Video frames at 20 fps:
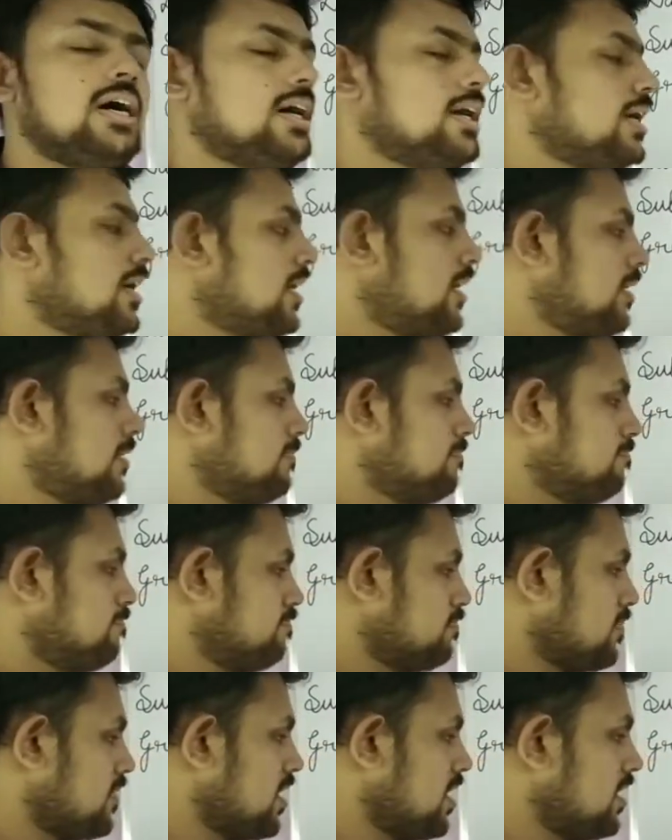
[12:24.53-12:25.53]

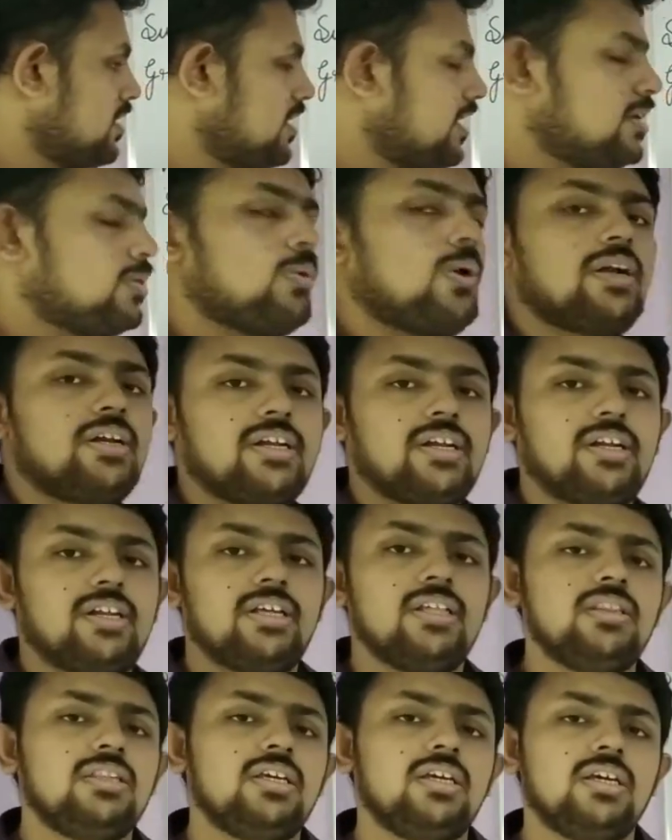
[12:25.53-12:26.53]
the quantity,